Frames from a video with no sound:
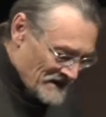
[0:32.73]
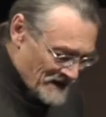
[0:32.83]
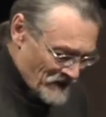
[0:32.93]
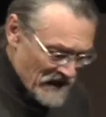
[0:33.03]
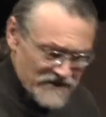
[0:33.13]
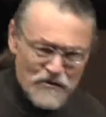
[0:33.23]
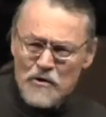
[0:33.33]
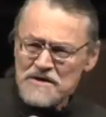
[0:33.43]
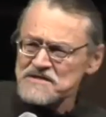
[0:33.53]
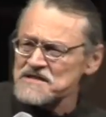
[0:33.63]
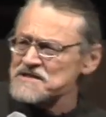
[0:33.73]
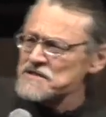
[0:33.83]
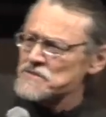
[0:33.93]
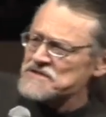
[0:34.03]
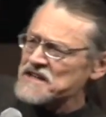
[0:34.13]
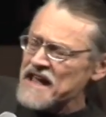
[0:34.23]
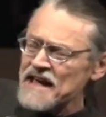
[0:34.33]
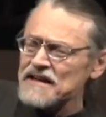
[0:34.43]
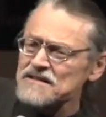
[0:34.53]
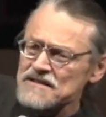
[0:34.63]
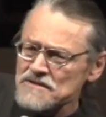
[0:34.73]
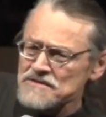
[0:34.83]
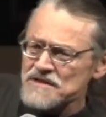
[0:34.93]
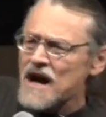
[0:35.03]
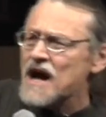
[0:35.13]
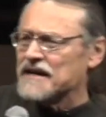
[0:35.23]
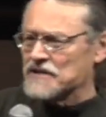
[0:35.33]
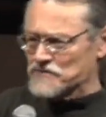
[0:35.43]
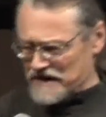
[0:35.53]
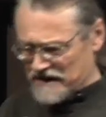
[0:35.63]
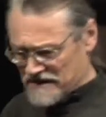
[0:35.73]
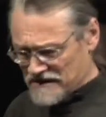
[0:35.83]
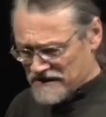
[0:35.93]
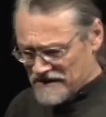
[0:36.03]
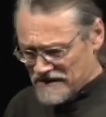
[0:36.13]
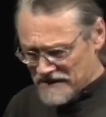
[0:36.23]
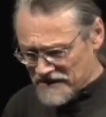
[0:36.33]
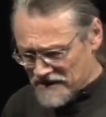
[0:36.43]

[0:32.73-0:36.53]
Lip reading: Well, of course, since it was Canada, there was a hockey rink on the